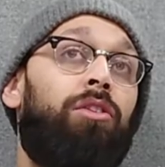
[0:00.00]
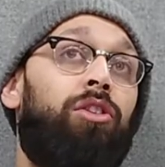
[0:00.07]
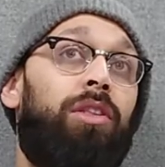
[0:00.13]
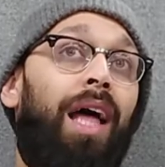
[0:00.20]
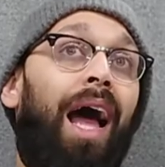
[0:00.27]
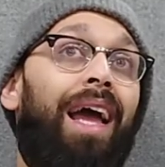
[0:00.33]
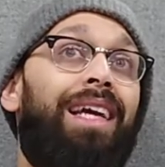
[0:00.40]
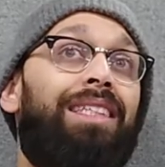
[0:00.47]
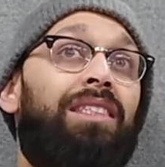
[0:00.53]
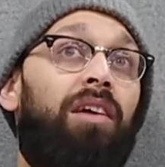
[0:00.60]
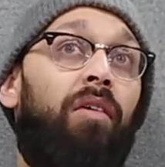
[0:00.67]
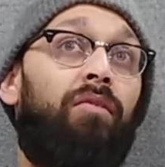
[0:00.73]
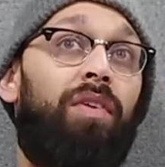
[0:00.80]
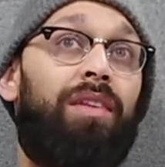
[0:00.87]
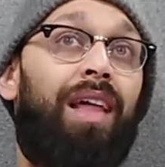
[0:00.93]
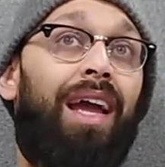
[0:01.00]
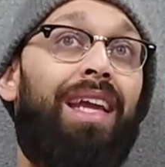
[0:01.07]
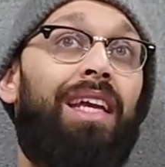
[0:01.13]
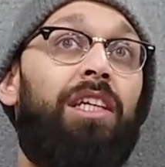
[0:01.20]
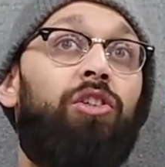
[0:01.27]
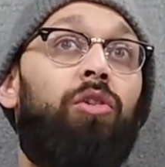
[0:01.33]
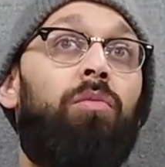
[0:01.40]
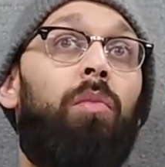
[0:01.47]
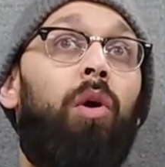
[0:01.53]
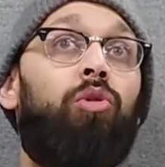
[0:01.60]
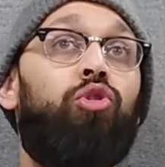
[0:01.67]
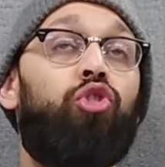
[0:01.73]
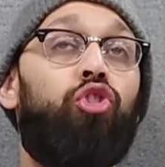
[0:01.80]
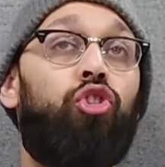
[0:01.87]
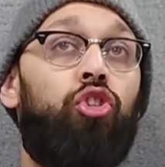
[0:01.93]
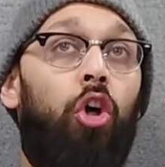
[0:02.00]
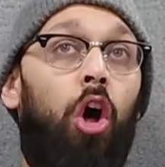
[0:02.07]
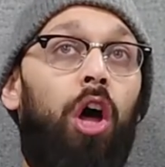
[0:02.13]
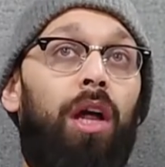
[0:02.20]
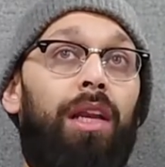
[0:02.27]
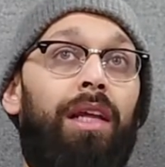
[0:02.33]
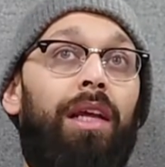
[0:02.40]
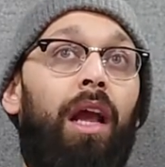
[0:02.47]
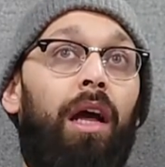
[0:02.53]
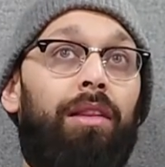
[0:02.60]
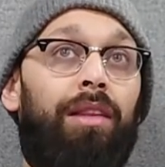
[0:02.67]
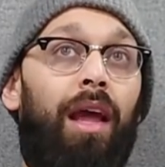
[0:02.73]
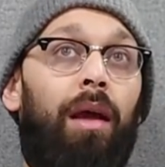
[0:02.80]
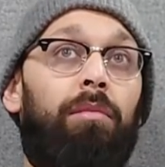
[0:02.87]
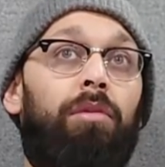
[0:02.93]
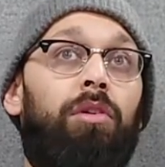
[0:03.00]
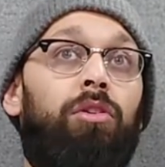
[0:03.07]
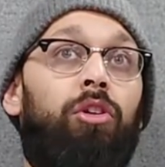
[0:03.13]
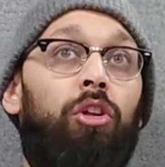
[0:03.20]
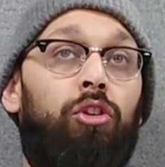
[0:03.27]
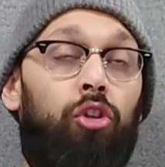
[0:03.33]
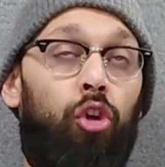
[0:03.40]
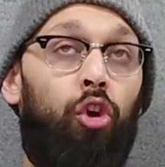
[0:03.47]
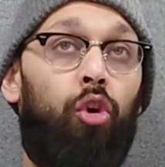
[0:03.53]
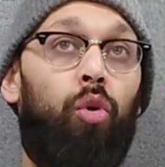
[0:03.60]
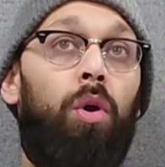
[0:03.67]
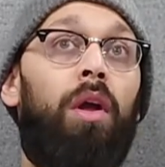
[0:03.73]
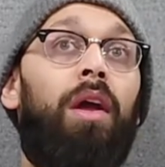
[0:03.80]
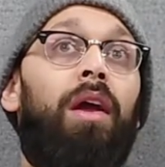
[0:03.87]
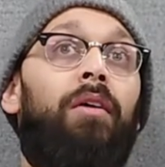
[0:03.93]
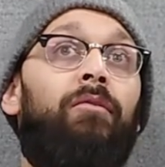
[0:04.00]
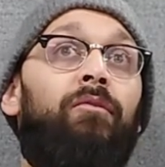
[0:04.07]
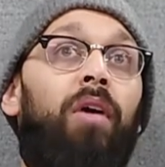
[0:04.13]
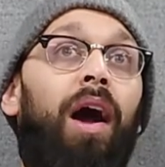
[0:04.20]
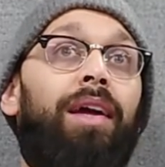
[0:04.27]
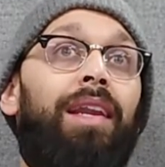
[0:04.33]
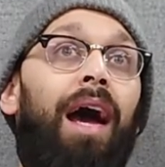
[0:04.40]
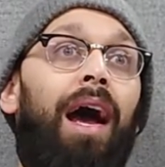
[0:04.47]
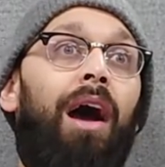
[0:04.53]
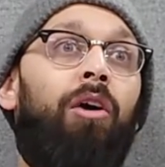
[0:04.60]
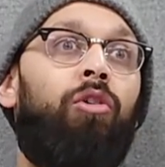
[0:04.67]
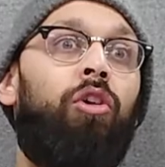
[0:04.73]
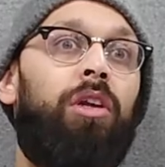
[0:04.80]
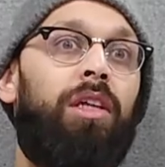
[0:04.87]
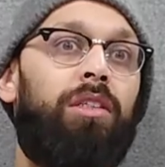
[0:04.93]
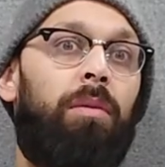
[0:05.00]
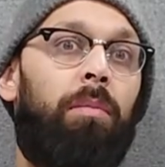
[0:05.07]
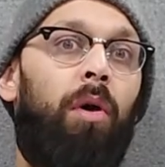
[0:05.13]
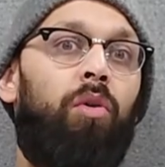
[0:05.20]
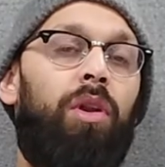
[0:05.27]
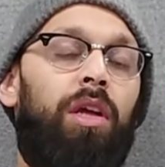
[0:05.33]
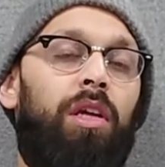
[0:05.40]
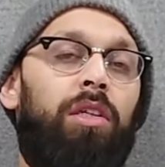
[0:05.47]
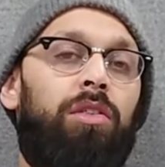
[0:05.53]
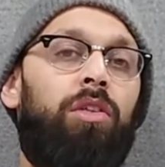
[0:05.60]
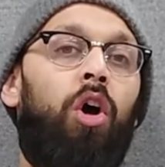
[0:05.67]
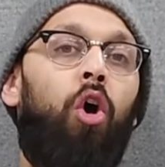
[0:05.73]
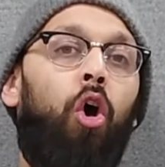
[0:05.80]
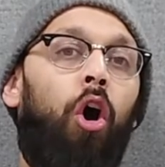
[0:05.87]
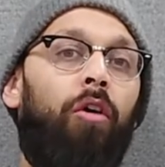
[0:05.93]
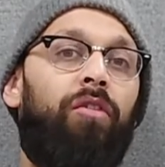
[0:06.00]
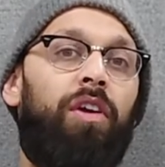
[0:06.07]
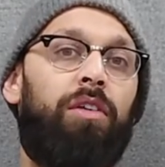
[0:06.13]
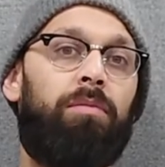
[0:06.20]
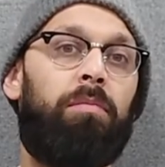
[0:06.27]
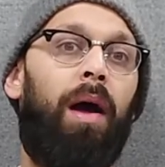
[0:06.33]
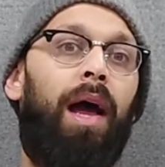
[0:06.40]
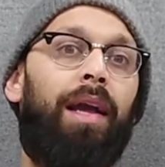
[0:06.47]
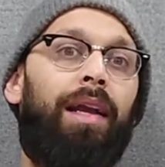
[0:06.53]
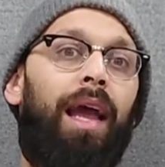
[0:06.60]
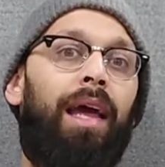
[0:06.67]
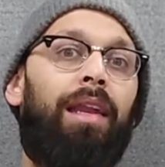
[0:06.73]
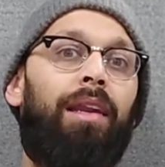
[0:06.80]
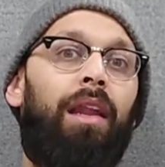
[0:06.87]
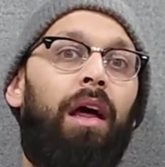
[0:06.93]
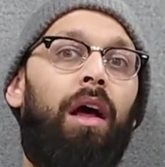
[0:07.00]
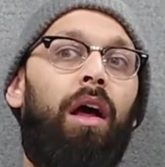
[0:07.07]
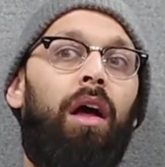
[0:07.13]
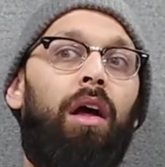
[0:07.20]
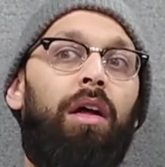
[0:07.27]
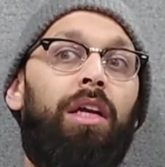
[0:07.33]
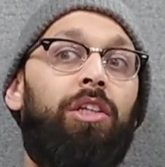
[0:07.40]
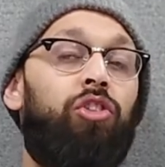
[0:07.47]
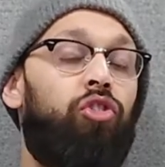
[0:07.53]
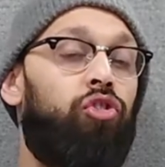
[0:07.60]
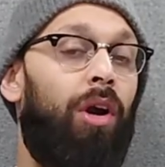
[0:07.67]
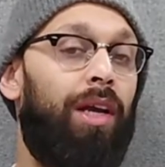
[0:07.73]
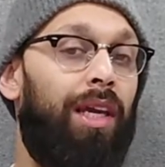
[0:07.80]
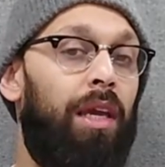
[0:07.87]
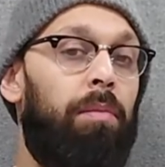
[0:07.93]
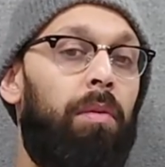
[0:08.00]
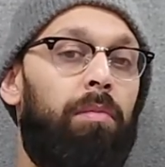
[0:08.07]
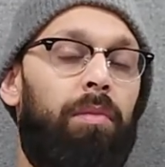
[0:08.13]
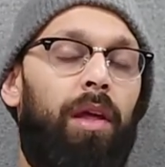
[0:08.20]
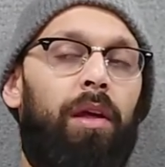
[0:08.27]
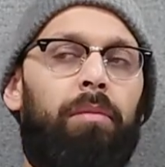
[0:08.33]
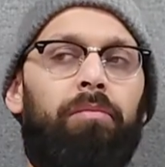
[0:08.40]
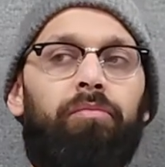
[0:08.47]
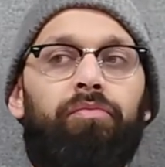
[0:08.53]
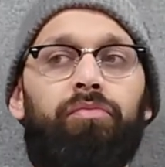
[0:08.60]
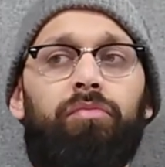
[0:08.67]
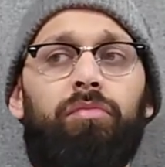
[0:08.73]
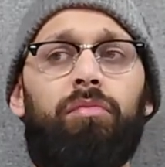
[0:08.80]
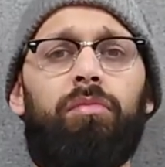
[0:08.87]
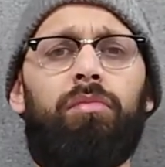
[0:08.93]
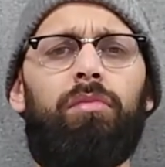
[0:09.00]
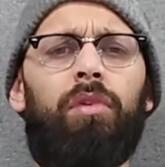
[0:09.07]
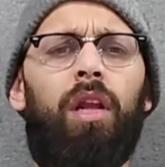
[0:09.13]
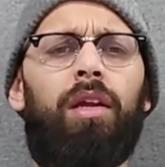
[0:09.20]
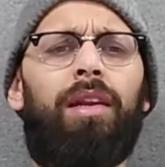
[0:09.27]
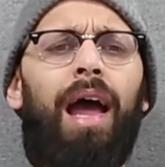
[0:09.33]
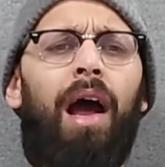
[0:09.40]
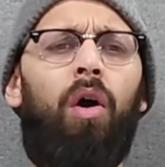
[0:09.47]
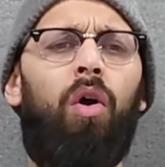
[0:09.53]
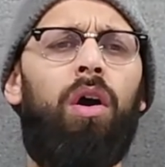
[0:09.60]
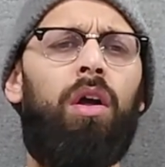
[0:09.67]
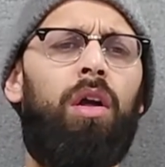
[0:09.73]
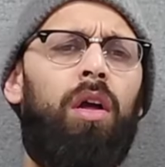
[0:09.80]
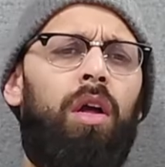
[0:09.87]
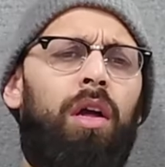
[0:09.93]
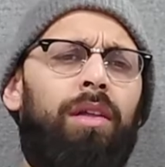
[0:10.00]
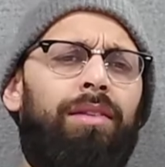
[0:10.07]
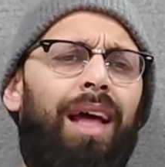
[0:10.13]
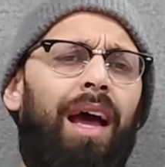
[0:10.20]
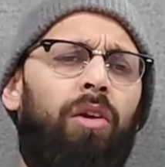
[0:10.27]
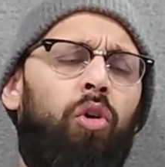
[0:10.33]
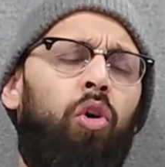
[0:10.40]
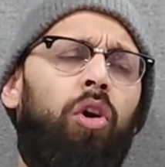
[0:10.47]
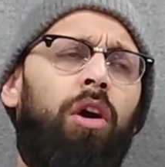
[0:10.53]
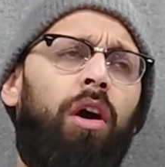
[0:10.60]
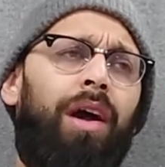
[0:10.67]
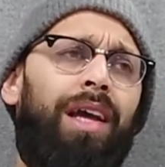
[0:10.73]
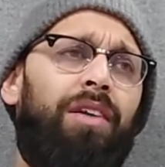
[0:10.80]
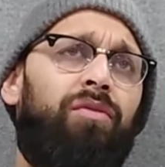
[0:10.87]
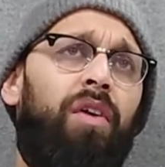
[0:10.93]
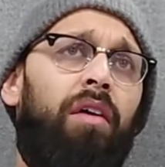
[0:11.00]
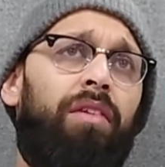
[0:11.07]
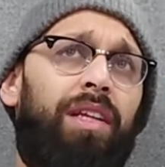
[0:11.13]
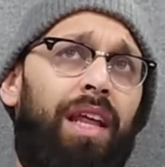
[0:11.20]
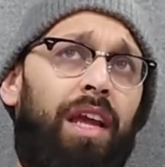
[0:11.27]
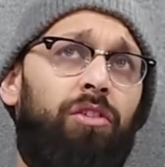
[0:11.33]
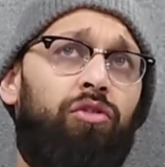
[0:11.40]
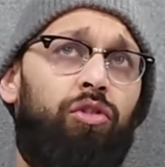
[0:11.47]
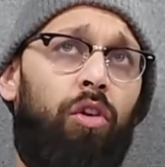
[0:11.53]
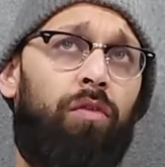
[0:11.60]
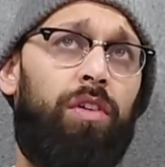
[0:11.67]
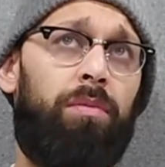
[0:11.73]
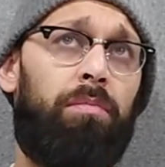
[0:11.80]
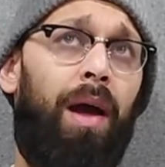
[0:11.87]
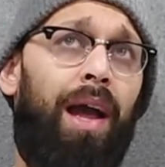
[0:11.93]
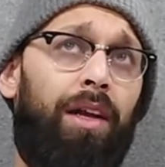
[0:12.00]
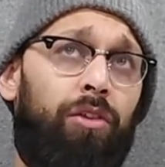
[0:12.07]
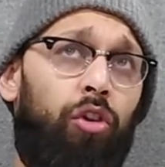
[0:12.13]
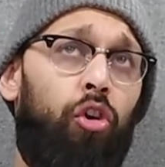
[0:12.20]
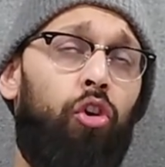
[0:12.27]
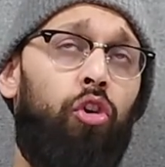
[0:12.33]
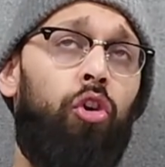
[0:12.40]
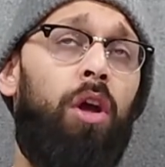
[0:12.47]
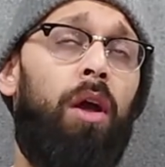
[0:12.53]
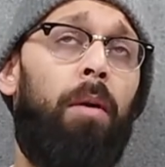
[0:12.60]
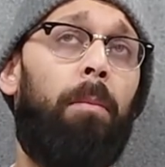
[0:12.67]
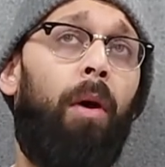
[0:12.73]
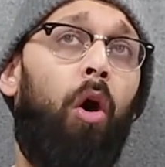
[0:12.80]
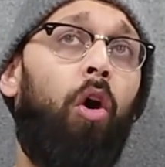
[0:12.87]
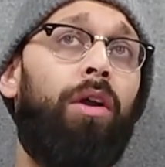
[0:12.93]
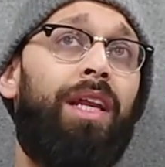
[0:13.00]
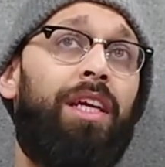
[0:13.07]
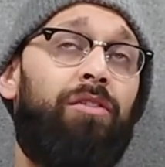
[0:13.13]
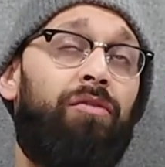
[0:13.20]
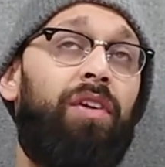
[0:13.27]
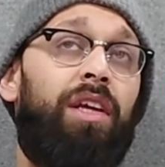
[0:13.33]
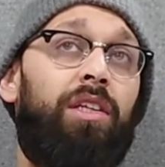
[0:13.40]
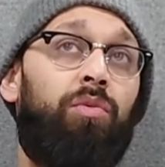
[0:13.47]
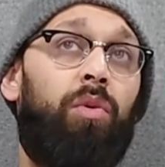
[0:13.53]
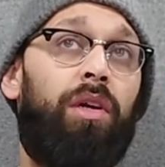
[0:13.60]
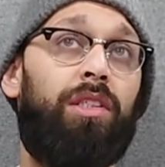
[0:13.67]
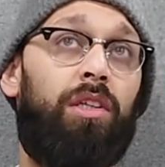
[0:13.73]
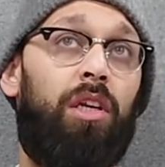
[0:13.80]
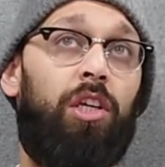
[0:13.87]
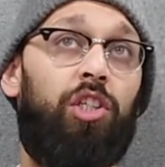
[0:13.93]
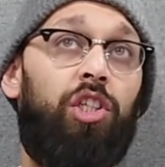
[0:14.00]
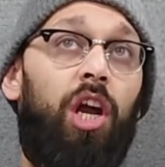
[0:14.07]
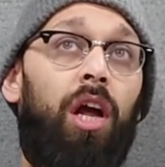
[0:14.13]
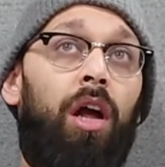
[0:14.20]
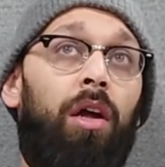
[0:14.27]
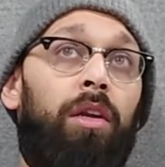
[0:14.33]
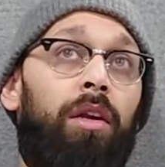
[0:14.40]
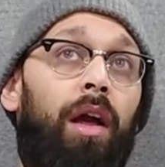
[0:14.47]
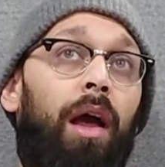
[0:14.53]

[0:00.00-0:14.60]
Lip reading: That is something that he should most certainly attempt to do. Find out how good his opponent is off his back, and he should try to keep him there. Now, Dan Hooker is very dangerous off his back too, but on his feet is where he's going to shine.